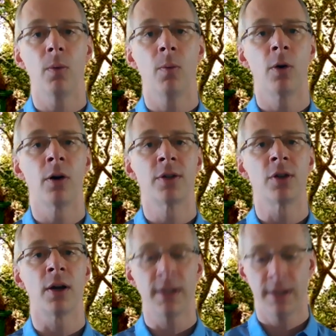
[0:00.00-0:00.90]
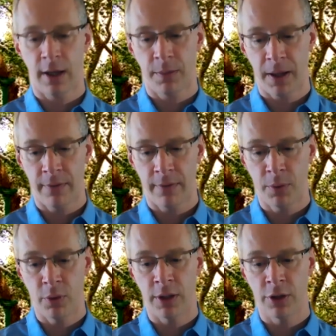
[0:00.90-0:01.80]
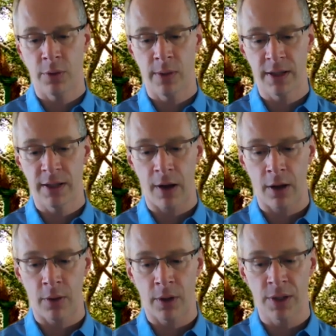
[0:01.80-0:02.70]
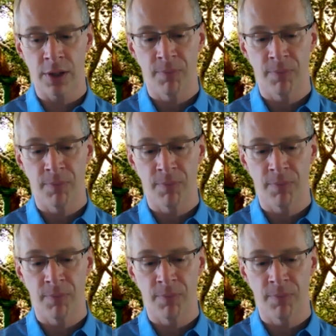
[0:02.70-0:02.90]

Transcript: words on his deathbed of the Buddha to his followers.